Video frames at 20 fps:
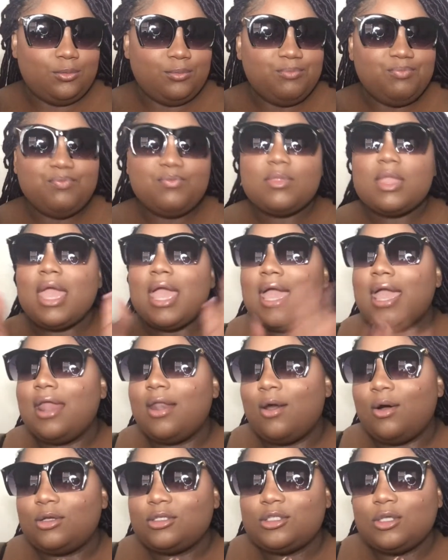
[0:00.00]
and a
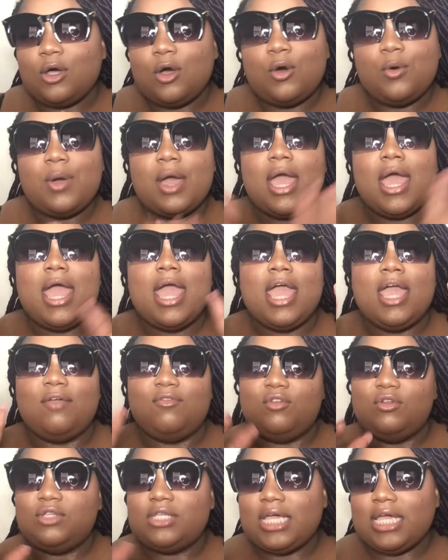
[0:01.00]
link to the
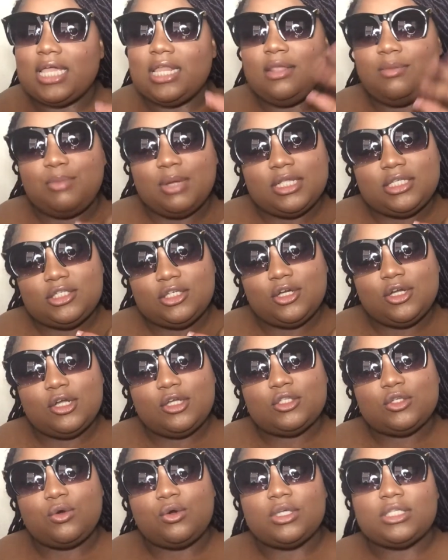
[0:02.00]
website down in the
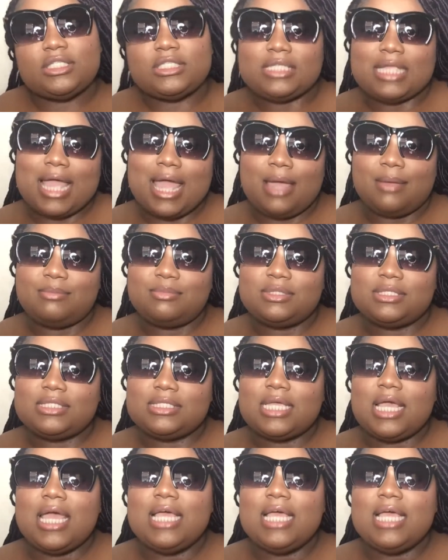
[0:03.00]
description box.